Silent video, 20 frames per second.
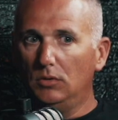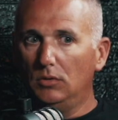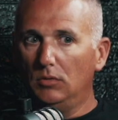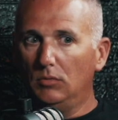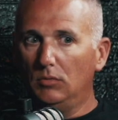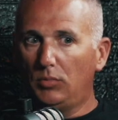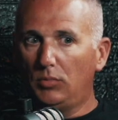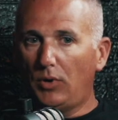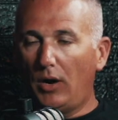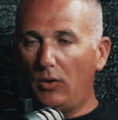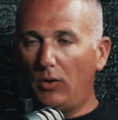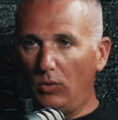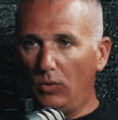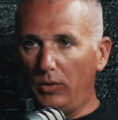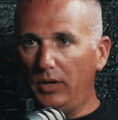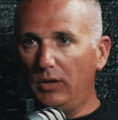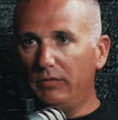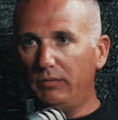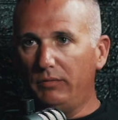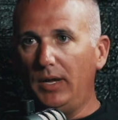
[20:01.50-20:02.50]

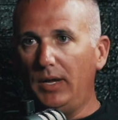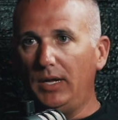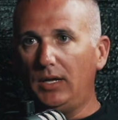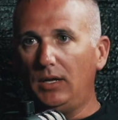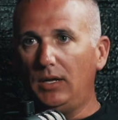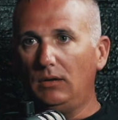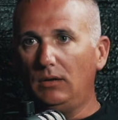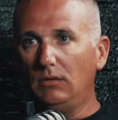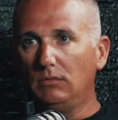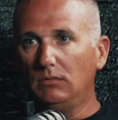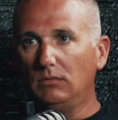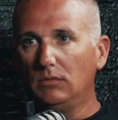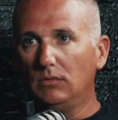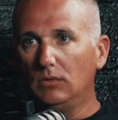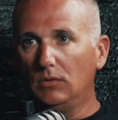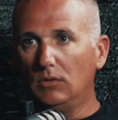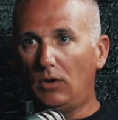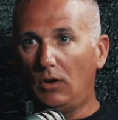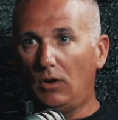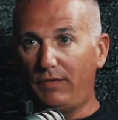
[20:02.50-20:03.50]
priority of making
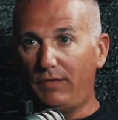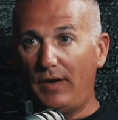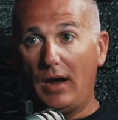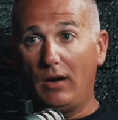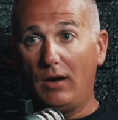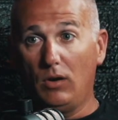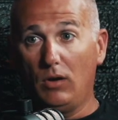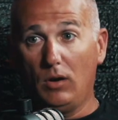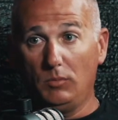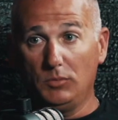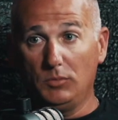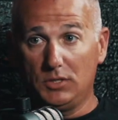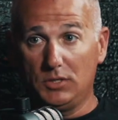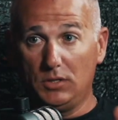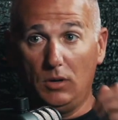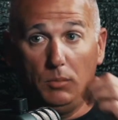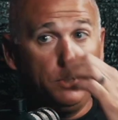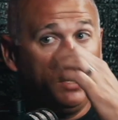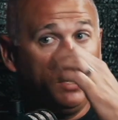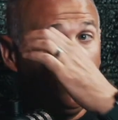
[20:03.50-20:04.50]
our firearms
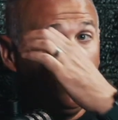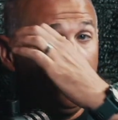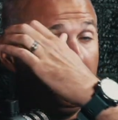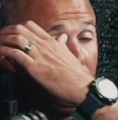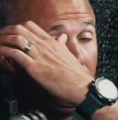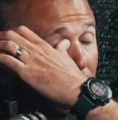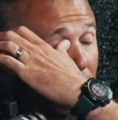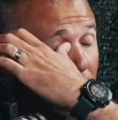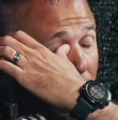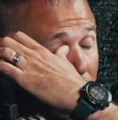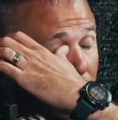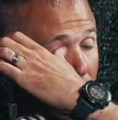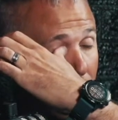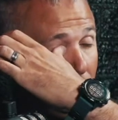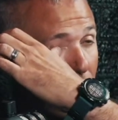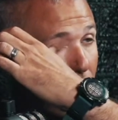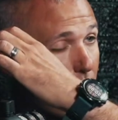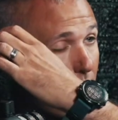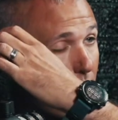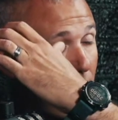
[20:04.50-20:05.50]
a big deal.
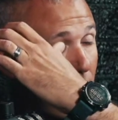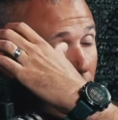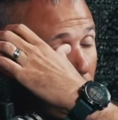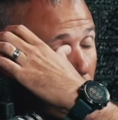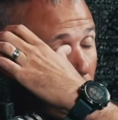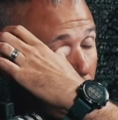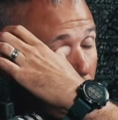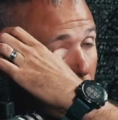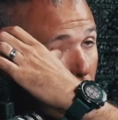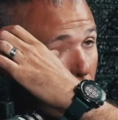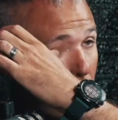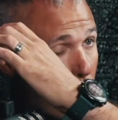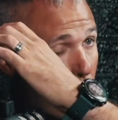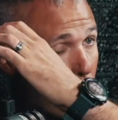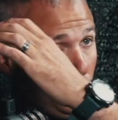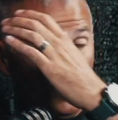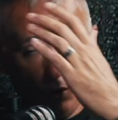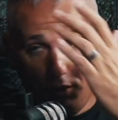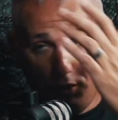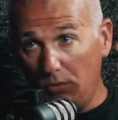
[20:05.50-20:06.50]

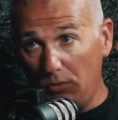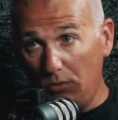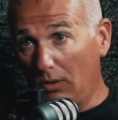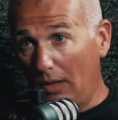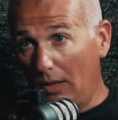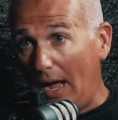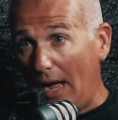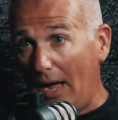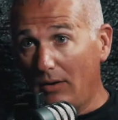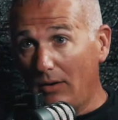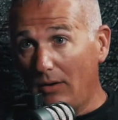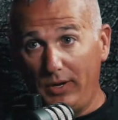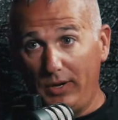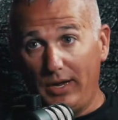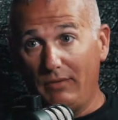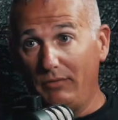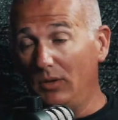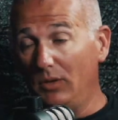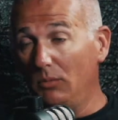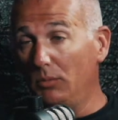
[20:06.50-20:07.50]
We shoot a lot. We
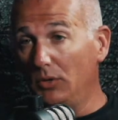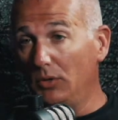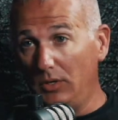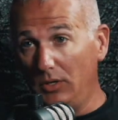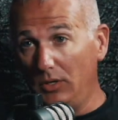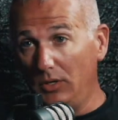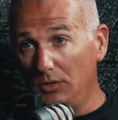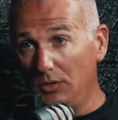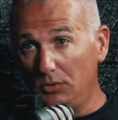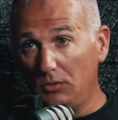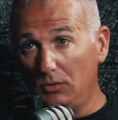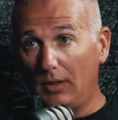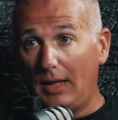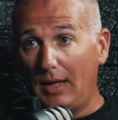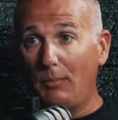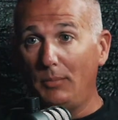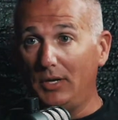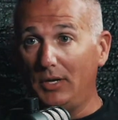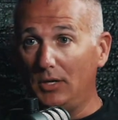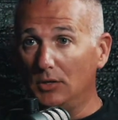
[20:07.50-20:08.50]
have the ability to shoot a
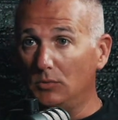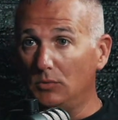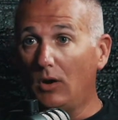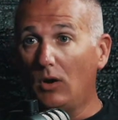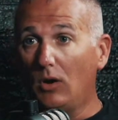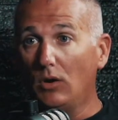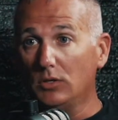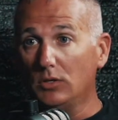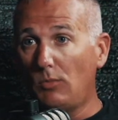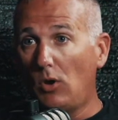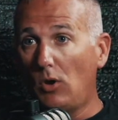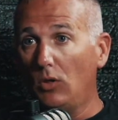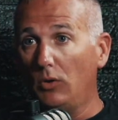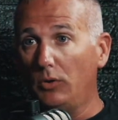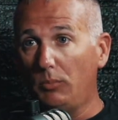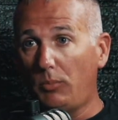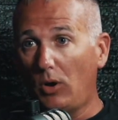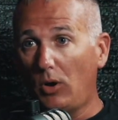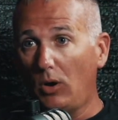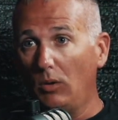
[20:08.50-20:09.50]
lot because we are a smaller
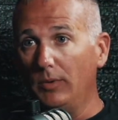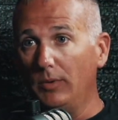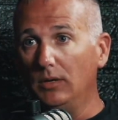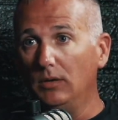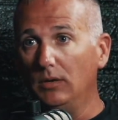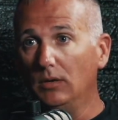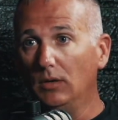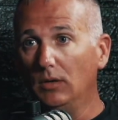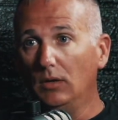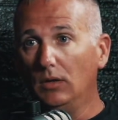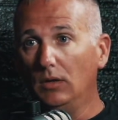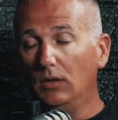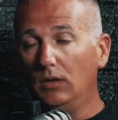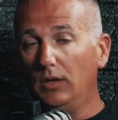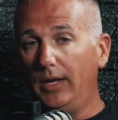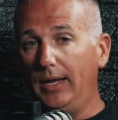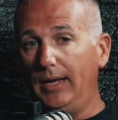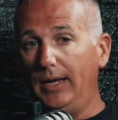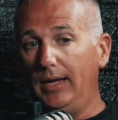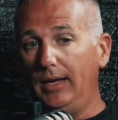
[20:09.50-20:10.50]
department,
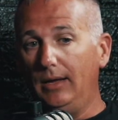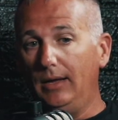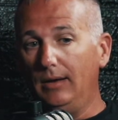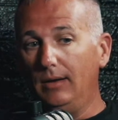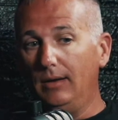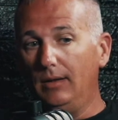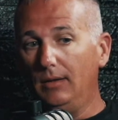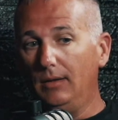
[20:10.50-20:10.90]
and